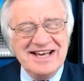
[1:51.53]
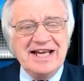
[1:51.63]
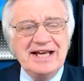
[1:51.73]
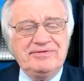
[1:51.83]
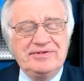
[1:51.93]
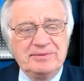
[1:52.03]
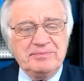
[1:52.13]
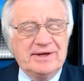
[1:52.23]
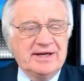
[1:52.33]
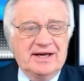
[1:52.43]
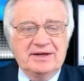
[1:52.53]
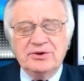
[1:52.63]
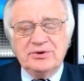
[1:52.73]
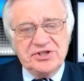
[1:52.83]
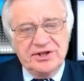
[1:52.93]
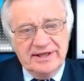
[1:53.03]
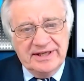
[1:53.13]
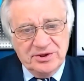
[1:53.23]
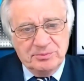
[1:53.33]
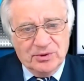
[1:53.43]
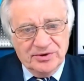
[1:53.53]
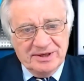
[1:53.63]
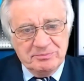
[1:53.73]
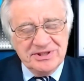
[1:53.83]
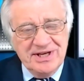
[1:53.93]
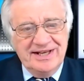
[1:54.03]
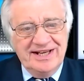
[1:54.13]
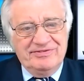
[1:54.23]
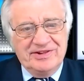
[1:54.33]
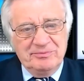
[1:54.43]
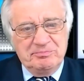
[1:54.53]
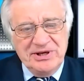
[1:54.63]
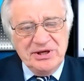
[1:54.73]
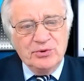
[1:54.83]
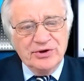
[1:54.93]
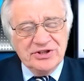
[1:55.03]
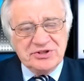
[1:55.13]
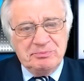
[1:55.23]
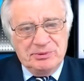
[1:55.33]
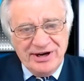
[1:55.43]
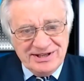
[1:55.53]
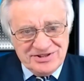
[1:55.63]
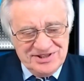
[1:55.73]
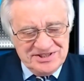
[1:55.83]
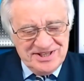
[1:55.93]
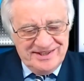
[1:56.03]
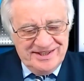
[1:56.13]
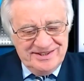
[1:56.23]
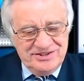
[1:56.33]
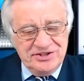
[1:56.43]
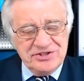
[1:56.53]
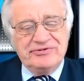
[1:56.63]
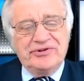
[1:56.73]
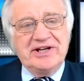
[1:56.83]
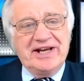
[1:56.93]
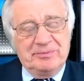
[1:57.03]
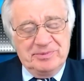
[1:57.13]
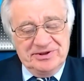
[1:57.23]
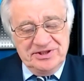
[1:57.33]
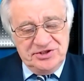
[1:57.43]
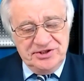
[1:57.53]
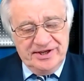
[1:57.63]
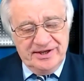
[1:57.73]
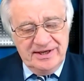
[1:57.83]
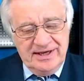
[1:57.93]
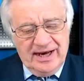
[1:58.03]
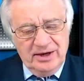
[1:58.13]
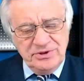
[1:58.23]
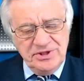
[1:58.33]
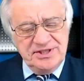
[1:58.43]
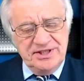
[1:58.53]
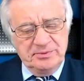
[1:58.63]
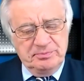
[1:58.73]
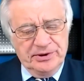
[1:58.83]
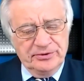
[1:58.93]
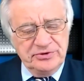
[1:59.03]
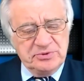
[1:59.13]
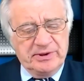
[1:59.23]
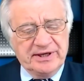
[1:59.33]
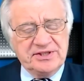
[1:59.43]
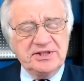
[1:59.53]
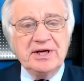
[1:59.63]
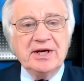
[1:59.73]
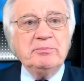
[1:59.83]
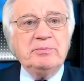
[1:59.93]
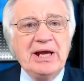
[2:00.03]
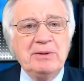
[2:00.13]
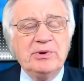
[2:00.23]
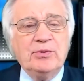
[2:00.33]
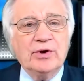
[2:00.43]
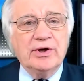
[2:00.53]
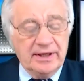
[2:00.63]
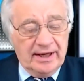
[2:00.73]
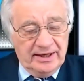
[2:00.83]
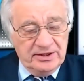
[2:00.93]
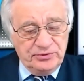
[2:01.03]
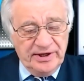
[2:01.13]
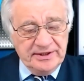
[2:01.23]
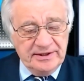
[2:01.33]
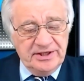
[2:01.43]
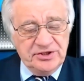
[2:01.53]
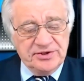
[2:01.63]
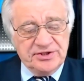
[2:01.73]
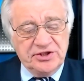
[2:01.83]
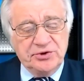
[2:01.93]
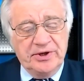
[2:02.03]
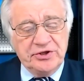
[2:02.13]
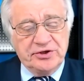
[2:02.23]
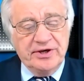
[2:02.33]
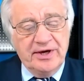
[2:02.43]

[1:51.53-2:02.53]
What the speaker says: If I know it's early in the morning, but if that B word, Brexit, does fully happen this year, how do you see the post-Brexit paperwork and regulation situation